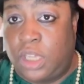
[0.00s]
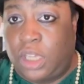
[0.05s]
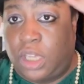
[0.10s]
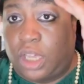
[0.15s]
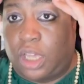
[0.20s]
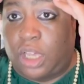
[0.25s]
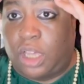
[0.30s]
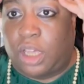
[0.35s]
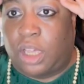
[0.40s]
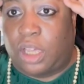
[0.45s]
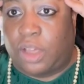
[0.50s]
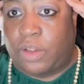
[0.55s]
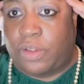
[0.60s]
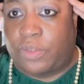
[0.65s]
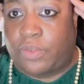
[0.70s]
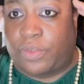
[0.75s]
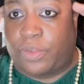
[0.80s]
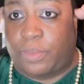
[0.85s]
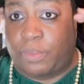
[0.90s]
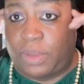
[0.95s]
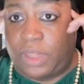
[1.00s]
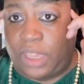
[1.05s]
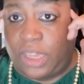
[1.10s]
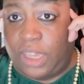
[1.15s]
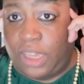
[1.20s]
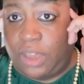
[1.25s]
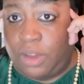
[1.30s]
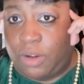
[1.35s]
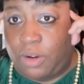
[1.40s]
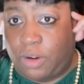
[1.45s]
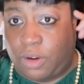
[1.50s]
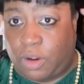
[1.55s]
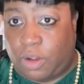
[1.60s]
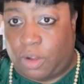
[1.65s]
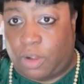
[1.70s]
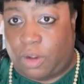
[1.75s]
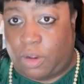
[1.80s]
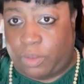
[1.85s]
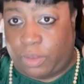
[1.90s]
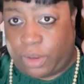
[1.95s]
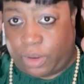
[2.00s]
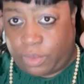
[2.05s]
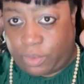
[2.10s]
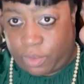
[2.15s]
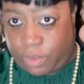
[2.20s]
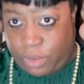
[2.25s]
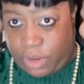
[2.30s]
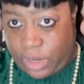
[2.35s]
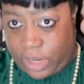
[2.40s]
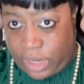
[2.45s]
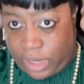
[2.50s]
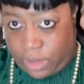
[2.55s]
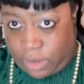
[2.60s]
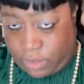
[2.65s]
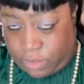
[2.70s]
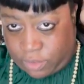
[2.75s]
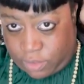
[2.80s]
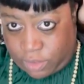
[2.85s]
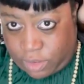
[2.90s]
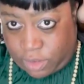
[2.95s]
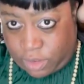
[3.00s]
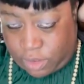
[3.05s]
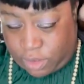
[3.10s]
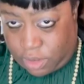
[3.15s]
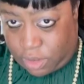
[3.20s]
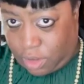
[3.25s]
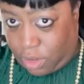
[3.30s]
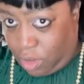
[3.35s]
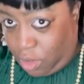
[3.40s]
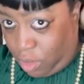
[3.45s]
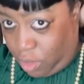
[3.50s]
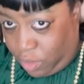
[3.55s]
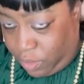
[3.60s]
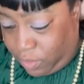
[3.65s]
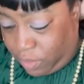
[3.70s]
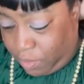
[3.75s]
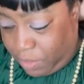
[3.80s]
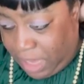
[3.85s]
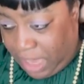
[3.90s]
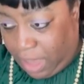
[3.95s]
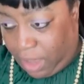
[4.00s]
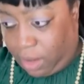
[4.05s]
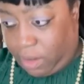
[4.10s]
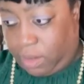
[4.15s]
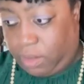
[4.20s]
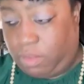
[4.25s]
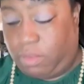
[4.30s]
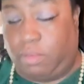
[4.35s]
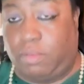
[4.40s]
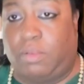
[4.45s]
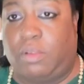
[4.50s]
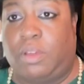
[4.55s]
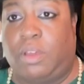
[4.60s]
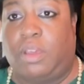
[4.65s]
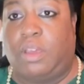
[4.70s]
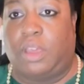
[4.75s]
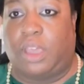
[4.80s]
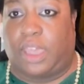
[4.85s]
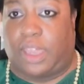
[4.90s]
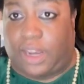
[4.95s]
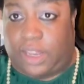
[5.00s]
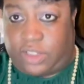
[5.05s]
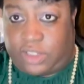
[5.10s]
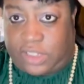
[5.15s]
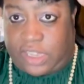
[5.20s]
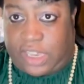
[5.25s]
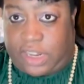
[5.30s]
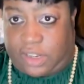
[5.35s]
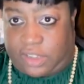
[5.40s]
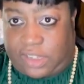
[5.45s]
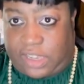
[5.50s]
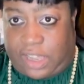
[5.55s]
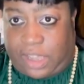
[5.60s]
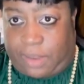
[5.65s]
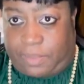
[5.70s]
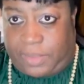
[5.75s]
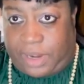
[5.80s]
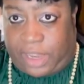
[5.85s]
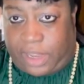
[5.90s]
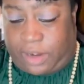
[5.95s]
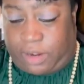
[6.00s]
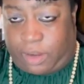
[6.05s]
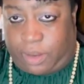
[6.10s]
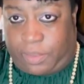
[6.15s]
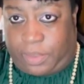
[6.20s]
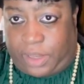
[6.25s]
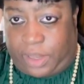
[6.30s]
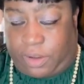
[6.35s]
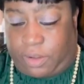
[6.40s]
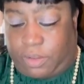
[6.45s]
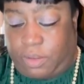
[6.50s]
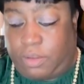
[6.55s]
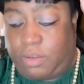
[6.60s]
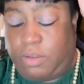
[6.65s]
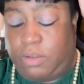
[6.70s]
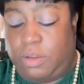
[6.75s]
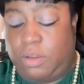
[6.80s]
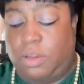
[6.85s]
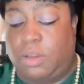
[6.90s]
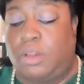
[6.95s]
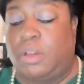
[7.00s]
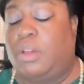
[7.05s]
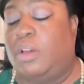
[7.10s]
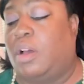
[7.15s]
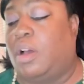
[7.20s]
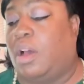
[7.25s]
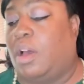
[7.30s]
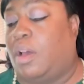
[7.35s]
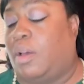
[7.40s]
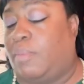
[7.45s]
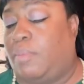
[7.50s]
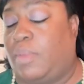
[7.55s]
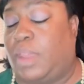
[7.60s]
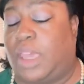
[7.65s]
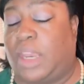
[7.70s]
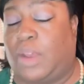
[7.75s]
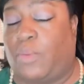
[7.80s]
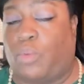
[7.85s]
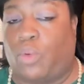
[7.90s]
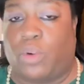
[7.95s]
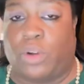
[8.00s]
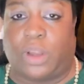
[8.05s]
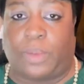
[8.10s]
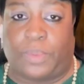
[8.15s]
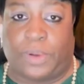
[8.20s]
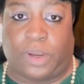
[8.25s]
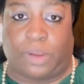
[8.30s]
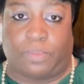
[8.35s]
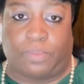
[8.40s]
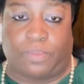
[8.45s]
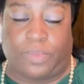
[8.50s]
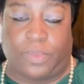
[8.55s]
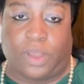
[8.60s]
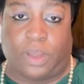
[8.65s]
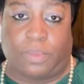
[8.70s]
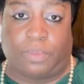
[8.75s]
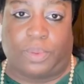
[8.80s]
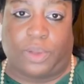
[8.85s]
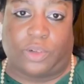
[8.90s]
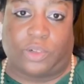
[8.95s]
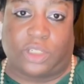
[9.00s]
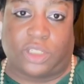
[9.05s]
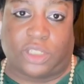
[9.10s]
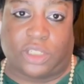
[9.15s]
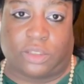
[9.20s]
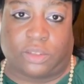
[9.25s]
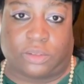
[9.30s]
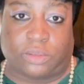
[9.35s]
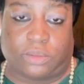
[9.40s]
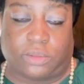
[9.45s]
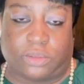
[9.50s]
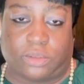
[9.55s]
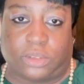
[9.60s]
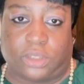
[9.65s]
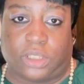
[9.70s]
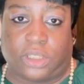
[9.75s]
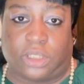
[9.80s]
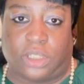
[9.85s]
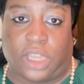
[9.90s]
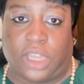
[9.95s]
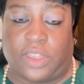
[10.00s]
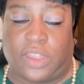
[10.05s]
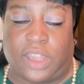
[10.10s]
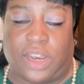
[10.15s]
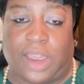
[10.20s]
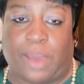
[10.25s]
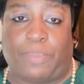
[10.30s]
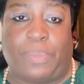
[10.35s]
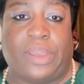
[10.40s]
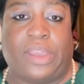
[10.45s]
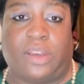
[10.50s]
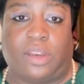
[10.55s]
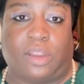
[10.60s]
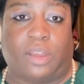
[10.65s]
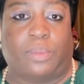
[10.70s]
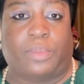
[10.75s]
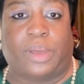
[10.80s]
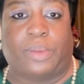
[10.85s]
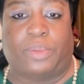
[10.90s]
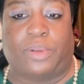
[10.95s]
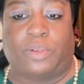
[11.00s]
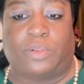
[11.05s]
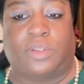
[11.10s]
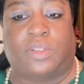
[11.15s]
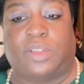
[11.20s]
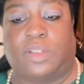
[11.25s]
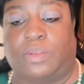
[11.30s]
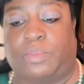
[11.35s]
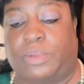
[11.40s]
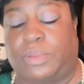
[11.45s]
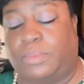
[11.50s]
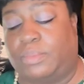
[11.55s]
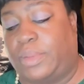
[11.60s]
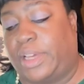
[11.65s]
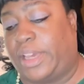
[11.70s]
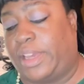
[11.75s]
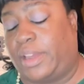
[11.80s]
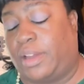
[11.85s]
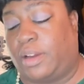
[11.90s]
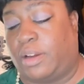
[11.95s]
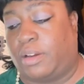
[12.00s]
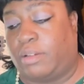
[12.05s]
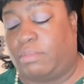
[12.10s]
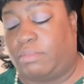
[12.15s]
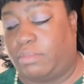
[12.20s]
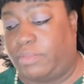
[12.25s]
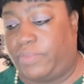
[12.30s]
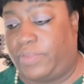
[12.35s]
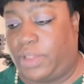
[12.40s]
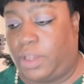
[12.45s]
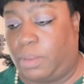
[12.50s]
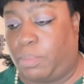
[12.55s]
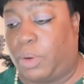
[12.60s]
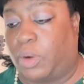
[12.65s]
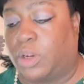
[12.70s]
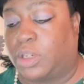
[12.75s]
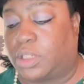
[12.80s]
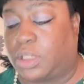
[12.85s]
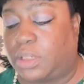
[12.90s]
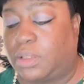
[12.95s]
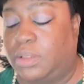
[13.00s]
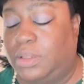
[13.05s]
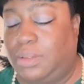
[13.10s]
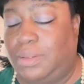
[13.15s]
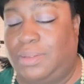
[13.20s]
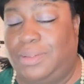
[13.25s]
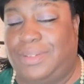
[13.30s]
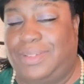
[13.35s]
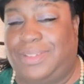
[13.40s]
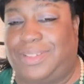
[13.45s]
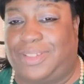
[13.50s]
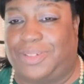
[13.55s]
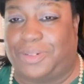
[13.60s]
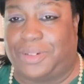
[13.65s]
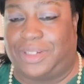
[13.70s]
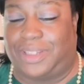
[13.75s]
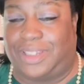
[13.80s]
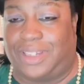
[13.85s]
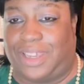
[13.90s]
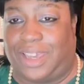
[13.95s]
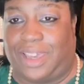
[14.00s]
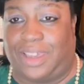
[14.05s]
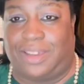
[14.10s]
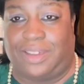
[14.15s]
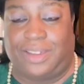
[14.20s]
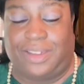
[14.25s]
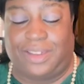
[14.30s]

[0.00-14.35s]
From here all the way around, all of the back. And I just had a top knot up here. And I wore it up in a ponytail. And then I pinned up my ponytail, but my hair fell apart during the day.